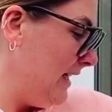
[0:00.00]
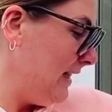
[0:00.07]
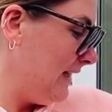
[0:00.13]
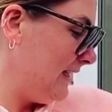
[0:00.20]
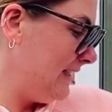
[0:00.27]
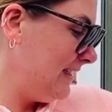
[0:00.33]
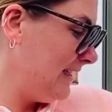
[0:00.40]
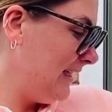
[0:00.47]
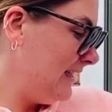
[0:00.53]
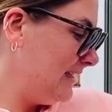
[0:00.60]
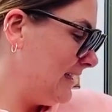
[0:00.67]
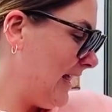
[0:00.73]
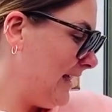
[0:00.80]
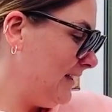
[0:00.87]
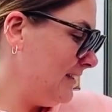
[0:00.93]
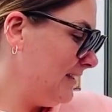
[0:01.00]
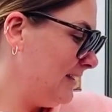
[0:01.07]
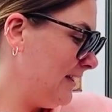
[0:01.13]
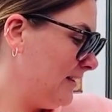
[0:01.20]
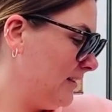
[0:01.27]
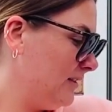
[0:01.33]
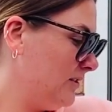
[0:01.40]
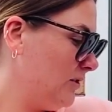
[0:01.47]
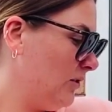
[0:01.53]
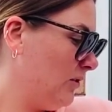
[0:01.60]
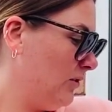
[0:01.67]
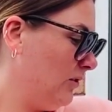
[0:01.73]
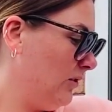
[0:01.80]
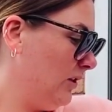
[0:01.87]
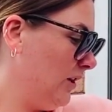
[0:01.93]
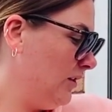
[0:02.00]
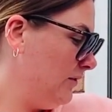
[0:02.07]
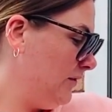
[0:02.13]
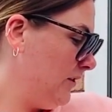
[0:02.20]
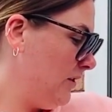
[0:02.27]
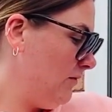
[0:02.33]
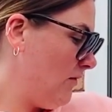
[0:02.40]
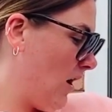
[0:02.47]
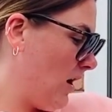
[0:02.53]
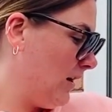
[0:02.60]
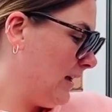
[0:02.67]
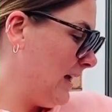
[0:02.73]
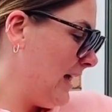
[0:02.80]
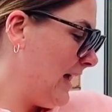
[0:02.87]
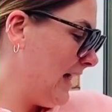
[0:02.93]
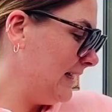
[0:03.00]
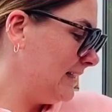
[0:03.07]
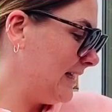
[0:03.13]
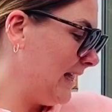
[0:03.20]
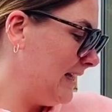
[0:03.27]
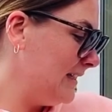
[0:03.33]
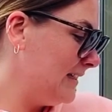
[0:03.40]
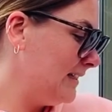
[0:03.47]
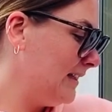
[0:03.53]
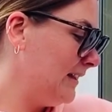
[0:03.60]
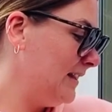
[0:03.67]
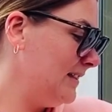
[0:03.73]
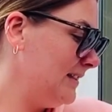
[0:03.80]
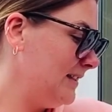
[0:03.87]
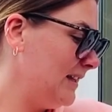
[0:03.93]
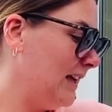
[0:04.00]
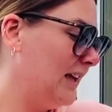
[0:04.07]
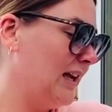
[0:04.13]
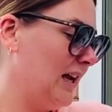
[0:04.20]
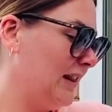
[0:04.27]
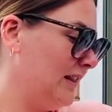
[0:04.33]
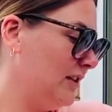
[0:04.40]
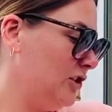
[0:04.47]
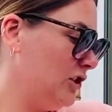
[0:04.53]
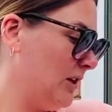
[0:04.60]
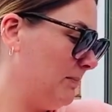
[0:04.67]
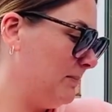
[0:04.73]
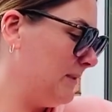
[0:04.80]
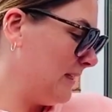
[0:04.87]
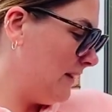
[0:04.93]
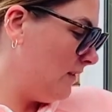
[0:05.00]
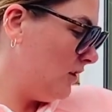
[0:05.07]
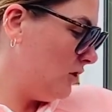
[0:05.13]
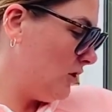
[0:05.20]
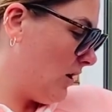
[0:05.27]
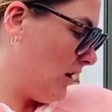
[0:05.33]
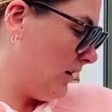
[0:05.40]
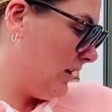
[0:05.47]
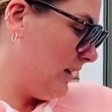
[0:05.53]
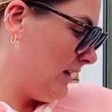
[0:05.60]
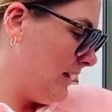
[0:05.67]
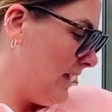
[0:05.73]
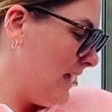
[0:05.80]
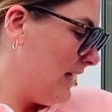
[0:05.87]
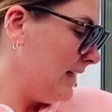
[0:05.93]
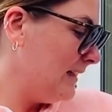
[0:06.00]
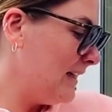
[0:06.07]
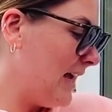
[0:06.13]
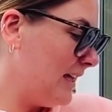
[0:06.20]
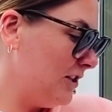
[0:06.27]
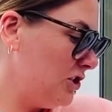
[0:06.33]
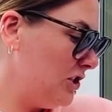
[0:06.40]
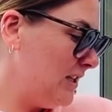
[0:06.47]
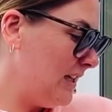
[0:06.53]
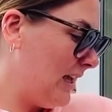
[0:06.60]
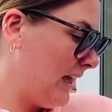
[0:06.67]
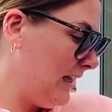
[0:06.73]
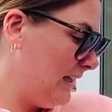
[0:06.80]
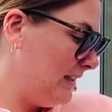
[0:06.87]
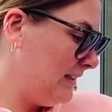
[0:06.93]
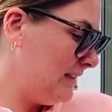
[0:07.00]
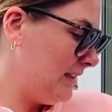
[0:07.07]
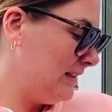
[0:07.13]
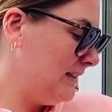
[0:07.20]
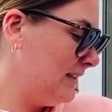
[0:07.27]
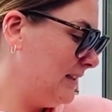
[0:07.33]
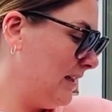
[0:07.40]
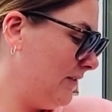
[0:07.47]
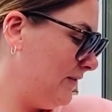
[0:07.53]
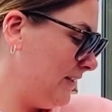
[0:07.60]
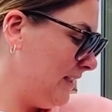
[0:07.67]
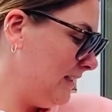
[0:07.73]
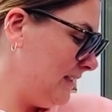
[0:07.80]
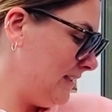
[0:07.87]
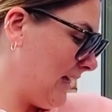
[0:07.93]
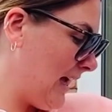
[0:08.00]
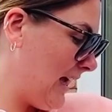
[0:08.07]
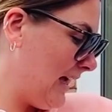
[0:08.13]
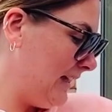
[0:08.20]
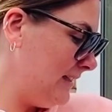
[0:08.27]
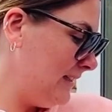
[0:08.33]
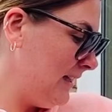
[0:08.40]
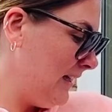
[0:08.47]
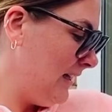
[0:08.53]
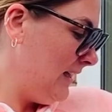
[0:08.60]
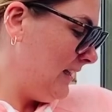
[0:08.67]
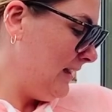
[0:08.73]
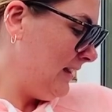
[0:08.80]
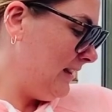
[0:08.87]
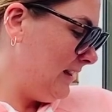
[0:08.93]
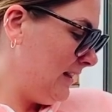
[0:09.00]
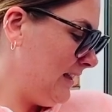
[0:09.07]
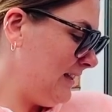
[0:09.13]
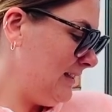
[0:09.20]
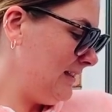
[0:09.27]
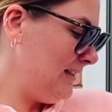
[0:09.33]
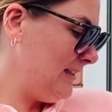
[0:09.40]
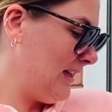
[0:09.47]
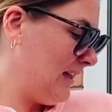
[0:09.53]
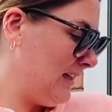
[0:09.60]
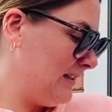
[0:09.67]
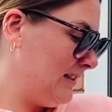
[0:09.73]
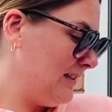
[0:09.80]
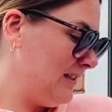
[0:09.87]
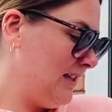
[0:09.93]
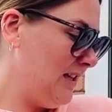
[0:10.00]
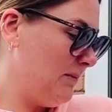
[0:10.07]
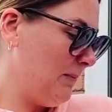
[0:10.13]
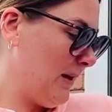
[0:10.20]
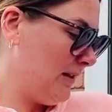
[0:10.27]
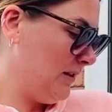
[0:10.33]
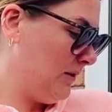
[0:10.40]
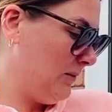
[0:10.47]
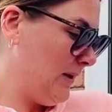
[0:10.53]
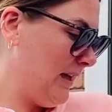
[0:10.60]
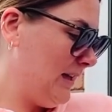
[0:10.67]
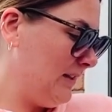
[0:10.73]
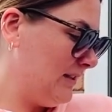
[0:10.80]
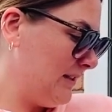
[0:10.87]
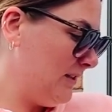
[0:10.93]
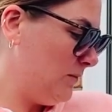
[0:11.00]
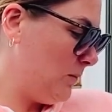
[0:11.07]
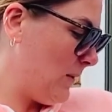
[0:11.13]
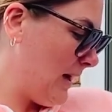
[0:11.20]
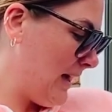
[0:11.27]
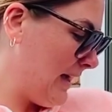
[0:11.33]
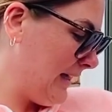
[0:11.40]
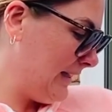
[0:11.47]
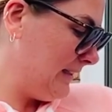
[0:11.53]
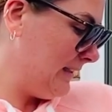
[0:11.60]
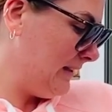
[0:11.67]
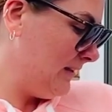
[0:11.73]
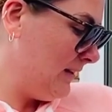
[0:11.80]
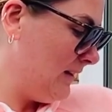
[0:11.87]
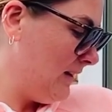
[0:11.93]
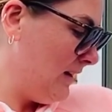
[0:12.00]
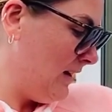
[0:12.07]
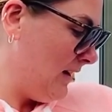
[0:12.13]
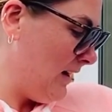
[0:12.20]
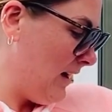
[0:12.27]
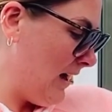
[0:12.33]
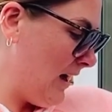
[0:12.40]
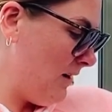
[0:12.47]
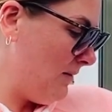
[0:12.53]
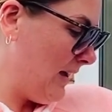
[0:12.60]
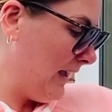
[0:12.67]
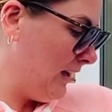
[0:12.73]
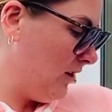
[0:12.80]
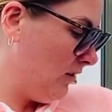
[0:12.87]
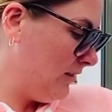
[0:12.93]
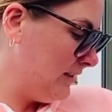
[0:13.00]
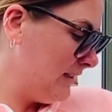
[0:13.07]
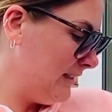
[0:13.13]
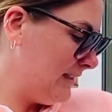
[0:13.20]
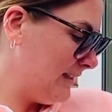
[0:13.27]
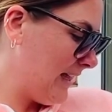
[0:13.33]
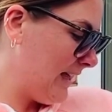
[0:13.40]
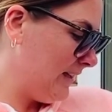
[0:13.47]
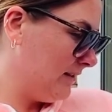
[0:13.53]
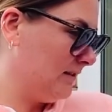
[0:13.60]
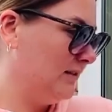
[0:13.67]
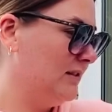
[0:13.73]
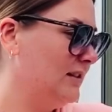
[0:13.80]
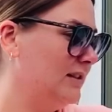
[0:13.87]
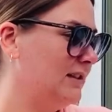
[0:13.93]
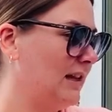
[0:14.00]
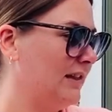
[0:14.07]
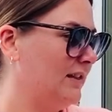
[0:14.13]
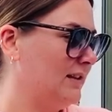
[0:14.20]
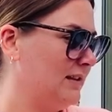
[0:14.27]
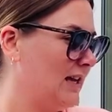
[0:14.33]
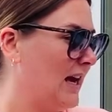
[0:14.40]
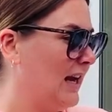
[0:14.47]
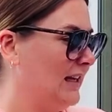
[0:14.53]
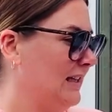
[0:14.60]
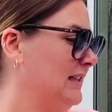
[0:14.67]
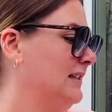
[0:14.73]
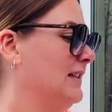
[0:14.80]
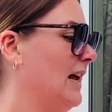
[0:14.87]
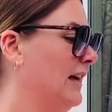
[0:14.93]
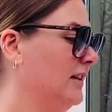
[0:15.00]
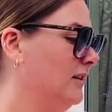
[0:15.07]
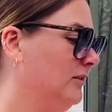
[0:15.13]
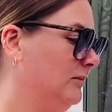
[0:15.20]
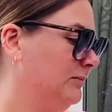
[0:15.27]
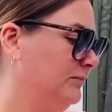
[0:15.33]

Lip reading: The sea snail slithered all over the rock and gazed at the sea and the ships in the dock. And as she gazed and sniffed and sighed, "This sea is deep and the world is wide. How I long to sail," said the tiny snail.